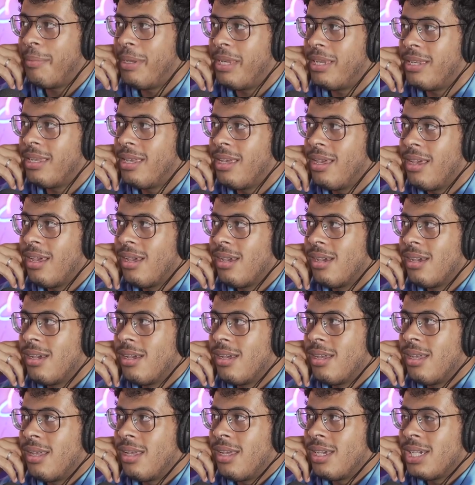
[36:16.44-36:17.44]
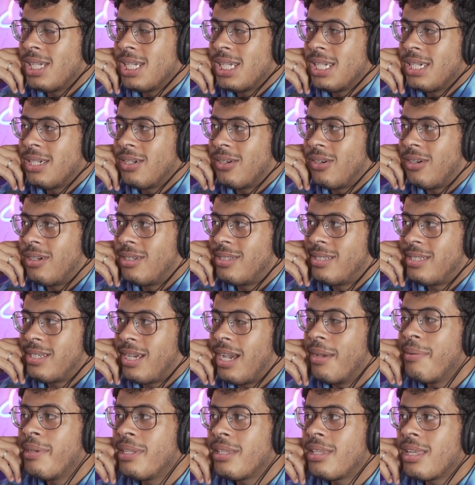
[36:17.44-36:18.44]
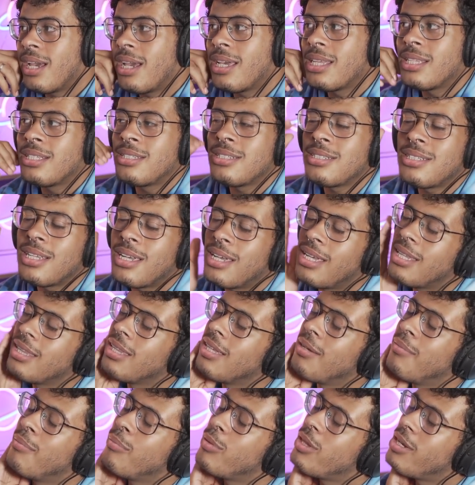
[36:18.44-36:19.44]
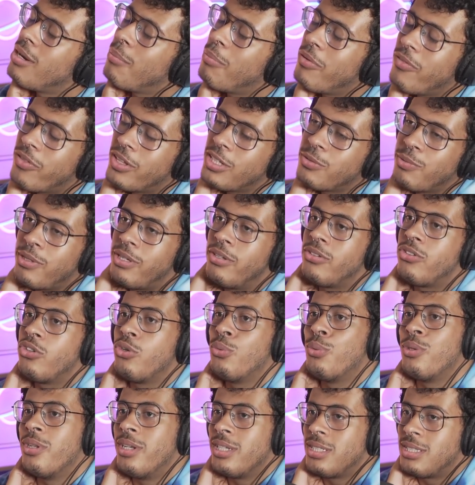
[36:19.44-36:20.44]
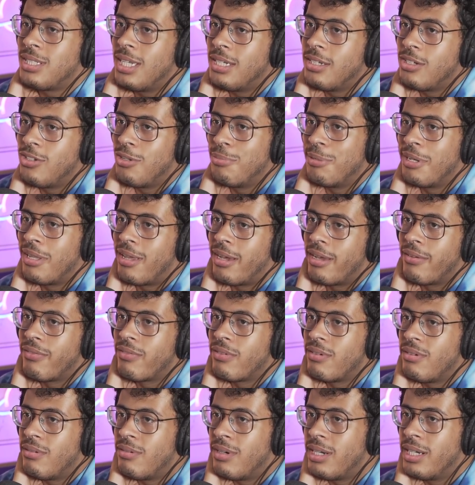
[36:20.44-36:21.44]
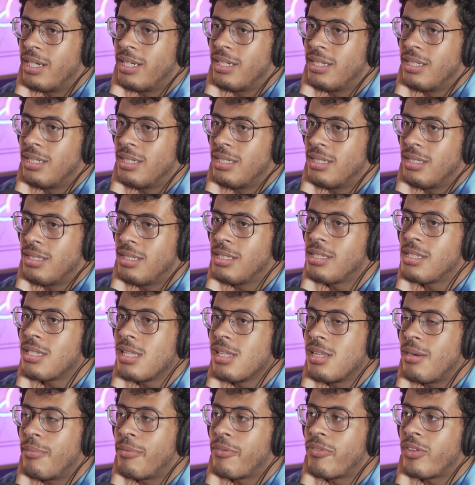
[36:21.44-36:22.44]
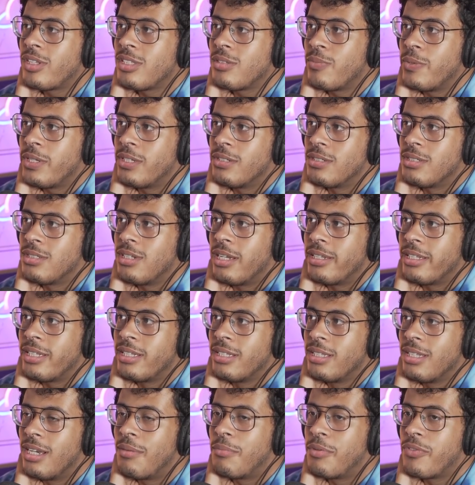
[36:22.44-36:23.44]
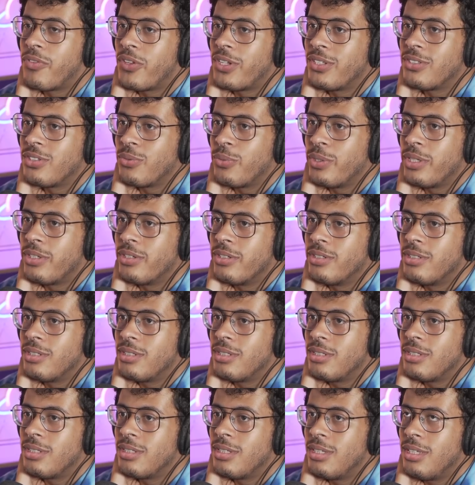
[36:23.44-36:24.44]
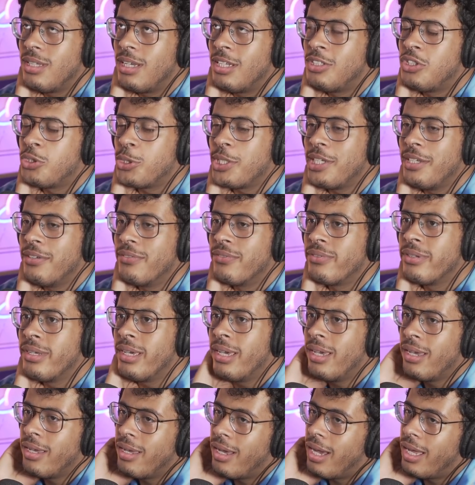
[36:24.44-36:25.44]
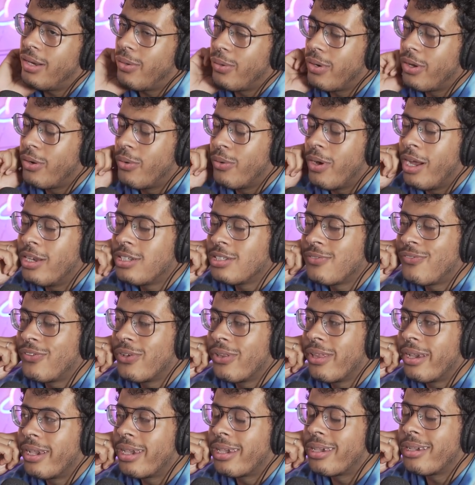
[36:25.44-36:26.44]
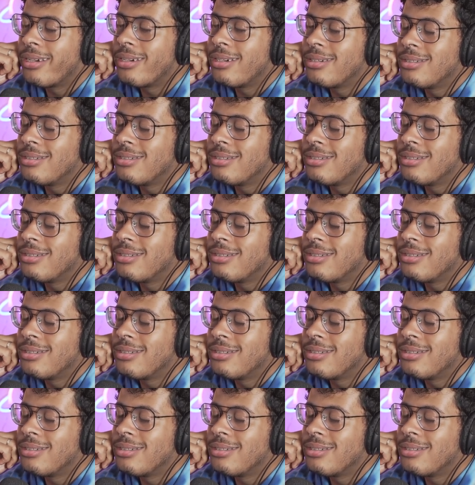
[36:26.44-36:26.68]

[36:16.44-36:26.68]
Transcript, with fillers: mean gosh i mean just uh, the, the number of things we could do with an extended human life right the, the number of things that we could study the number mm of things that we could achieve i don't know i just feel like